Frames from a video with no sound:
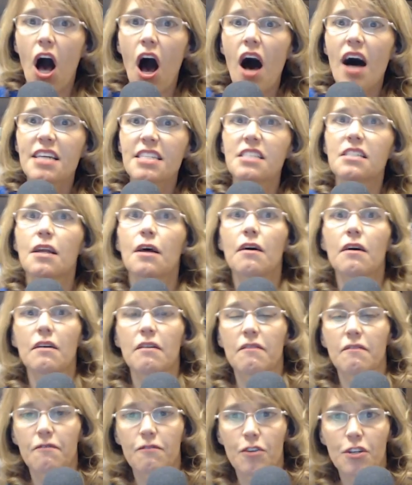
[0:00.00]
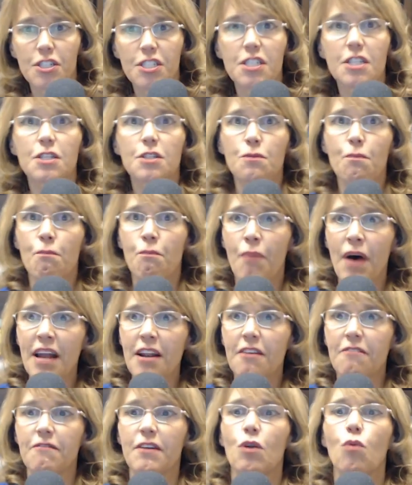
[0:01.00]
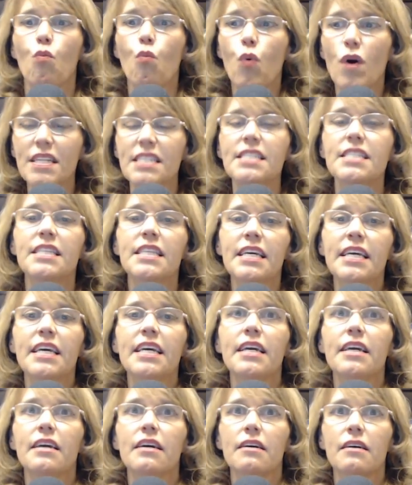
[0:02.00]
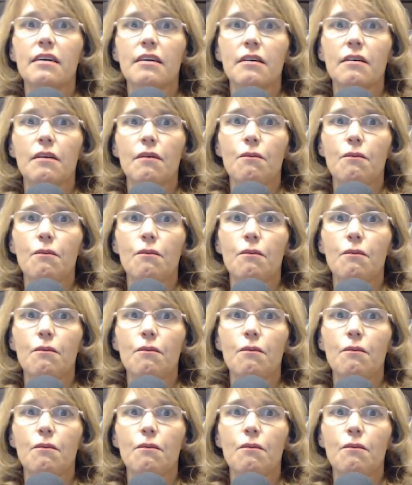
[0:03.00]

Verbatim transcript: Cost versus benefit. What's the